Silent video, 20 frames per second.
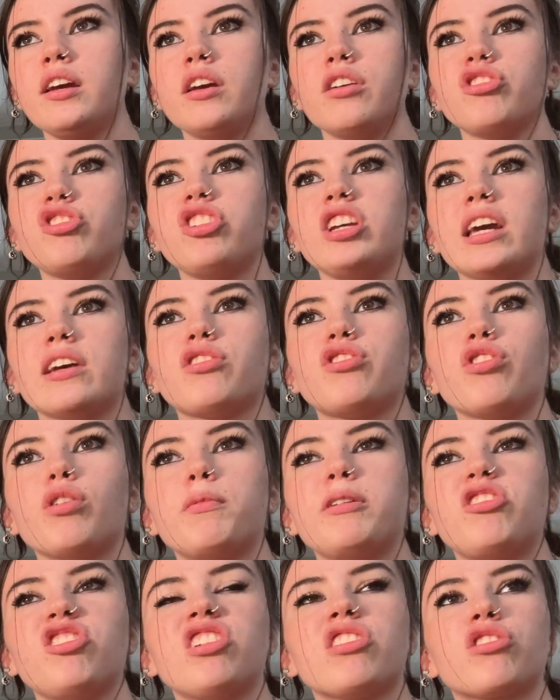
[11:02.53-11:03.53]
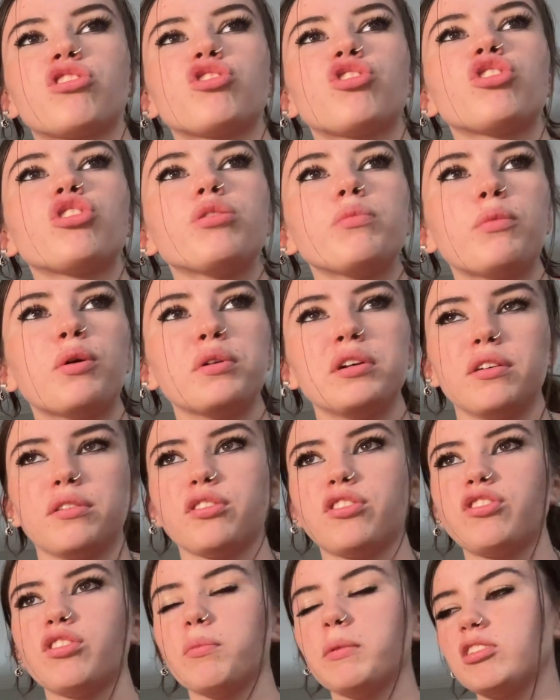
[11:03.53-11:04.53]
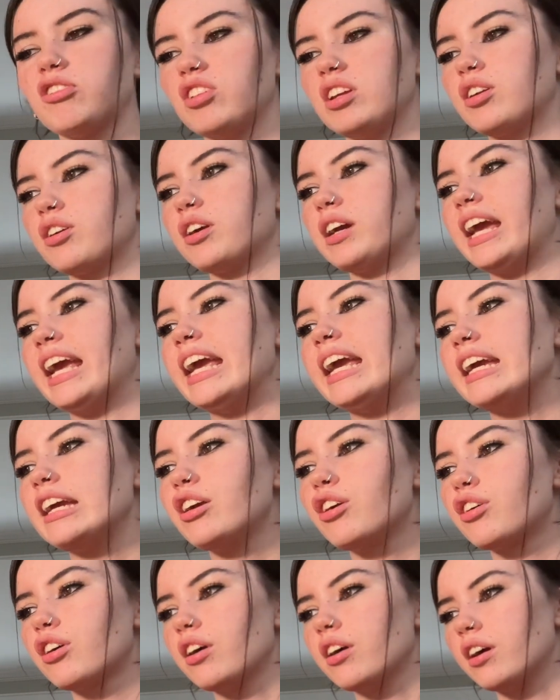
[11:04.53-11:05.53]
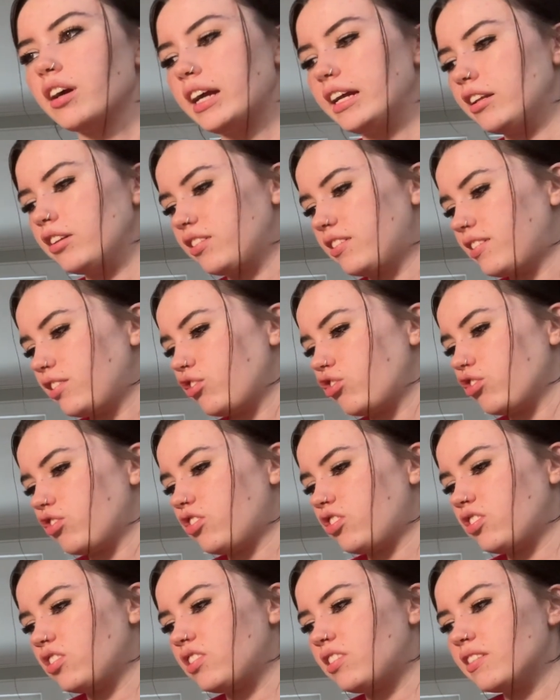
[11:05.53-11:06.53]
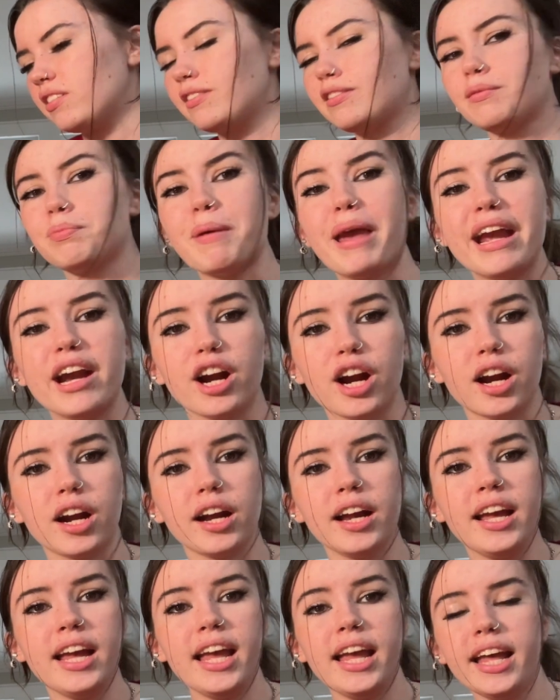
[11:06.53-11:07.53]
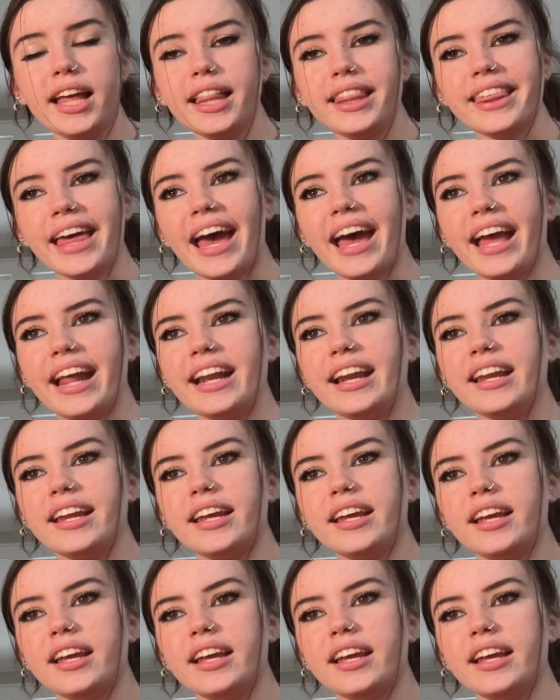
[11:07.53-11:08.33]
she has so much inner turmoil, so much inner anger and just despair that